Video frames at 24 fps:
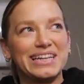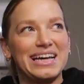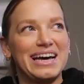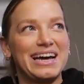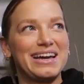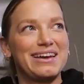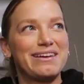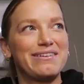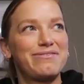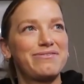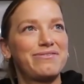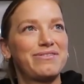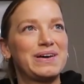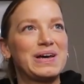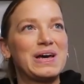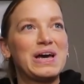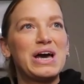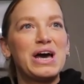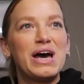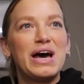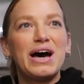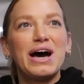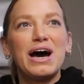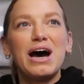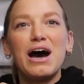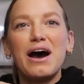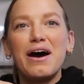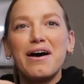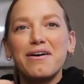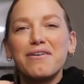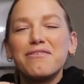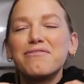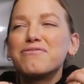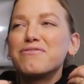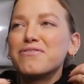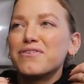life
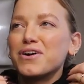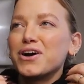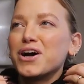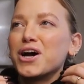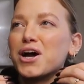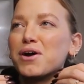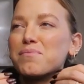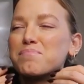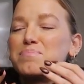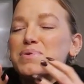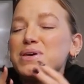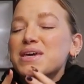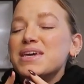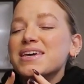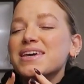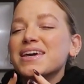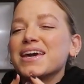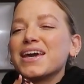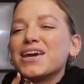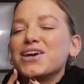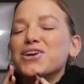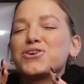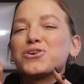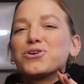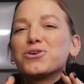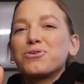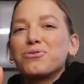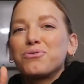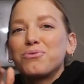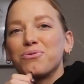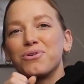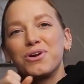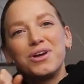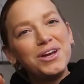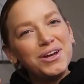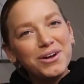of being a
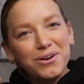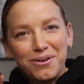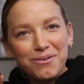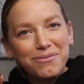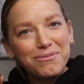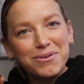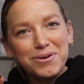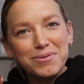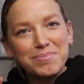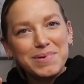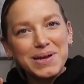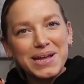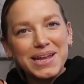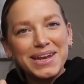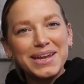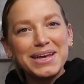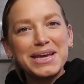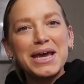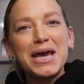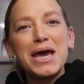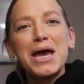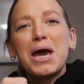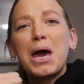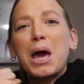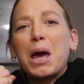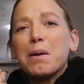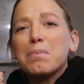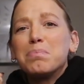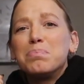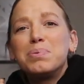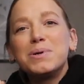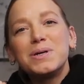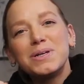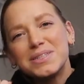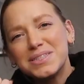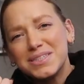career woman, a
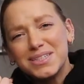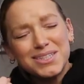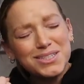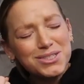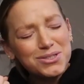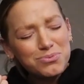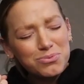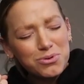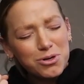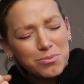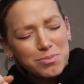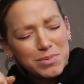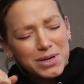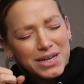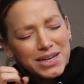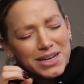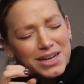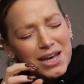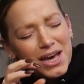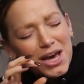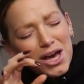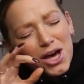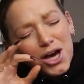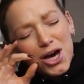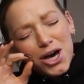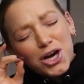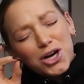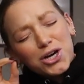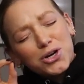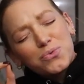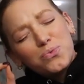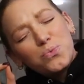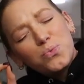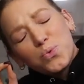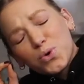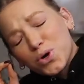businesswoman, a
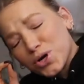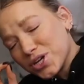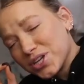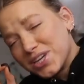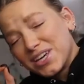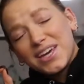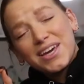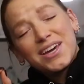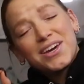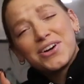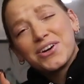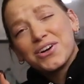working